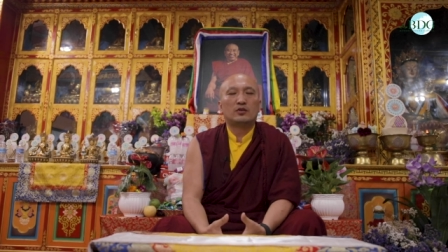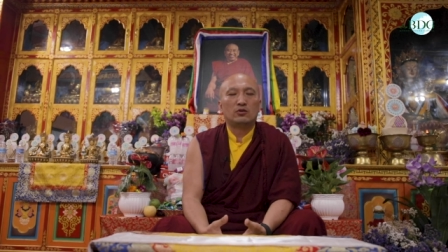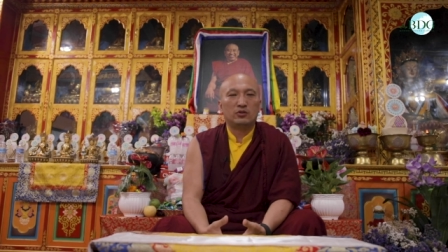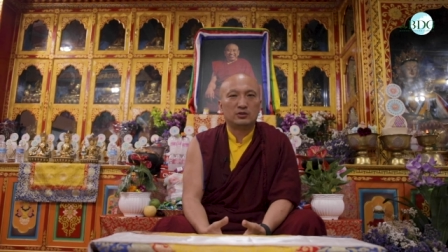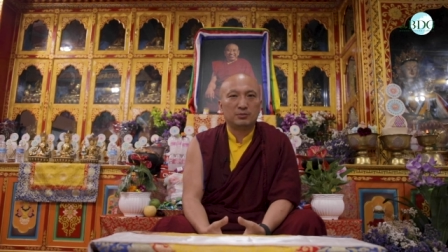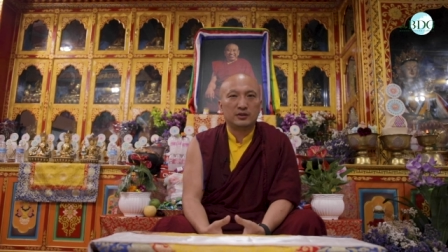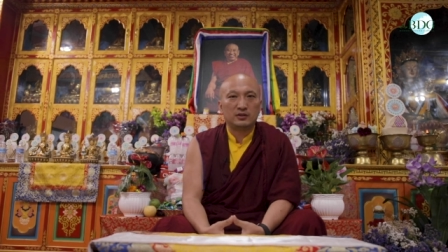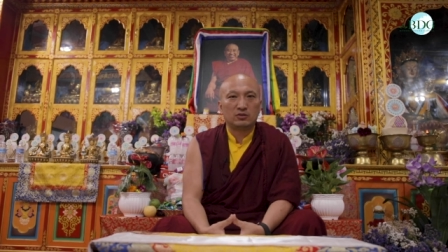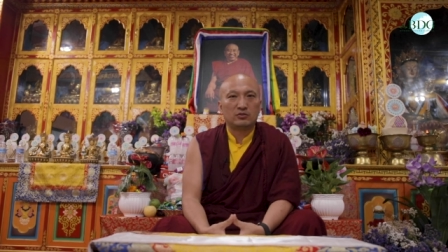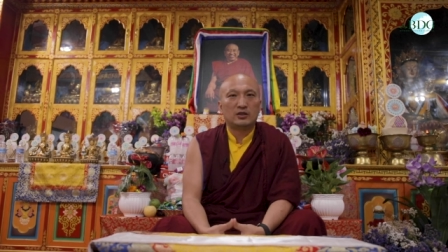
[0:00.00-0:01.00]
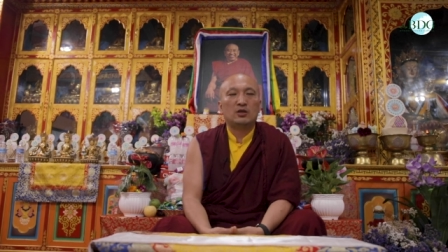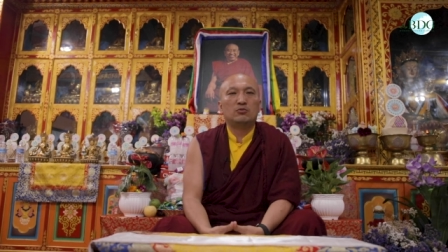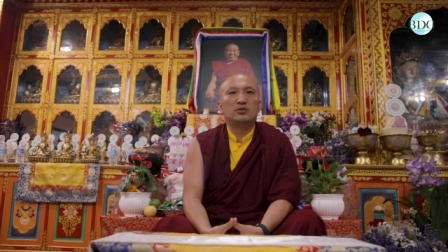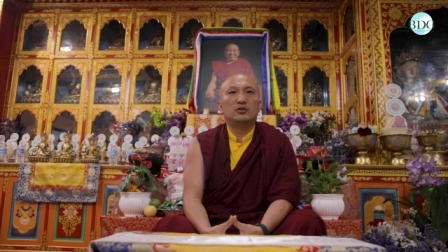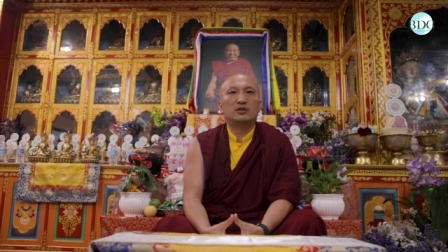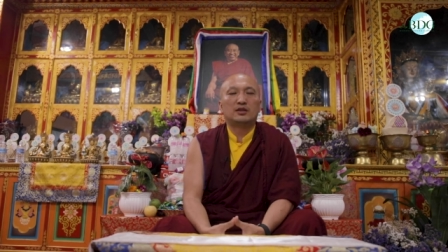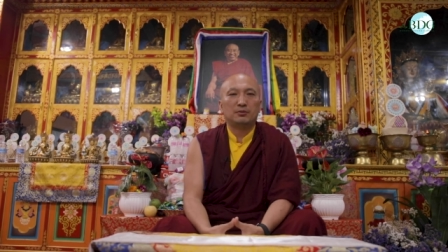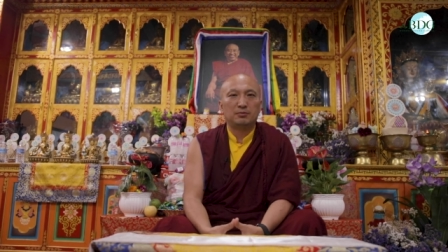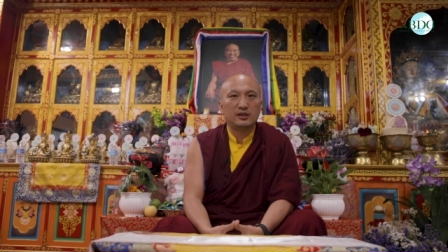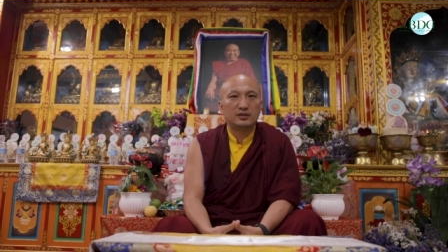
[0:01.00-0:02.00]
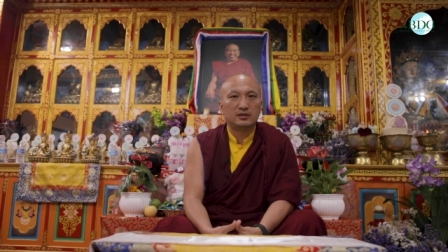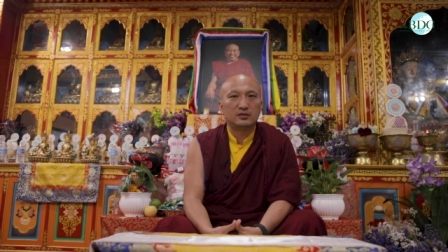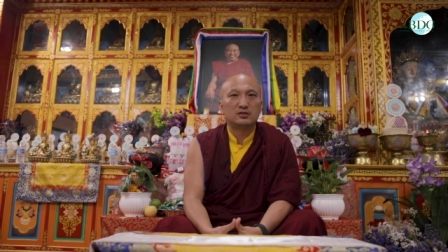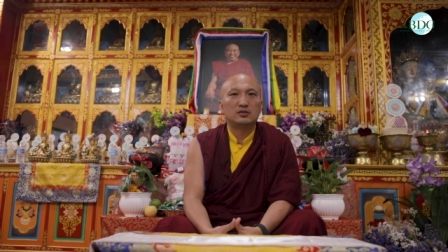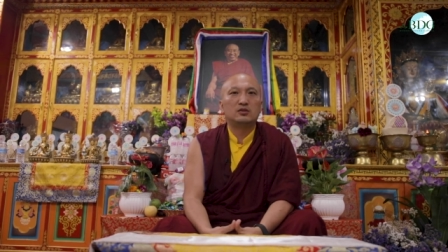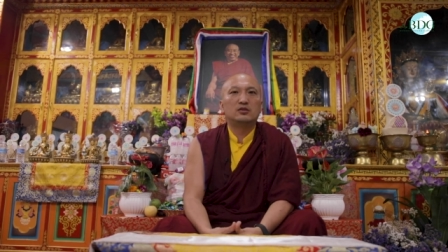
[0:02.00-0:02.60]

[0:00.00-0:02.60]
or depending on our capabilities.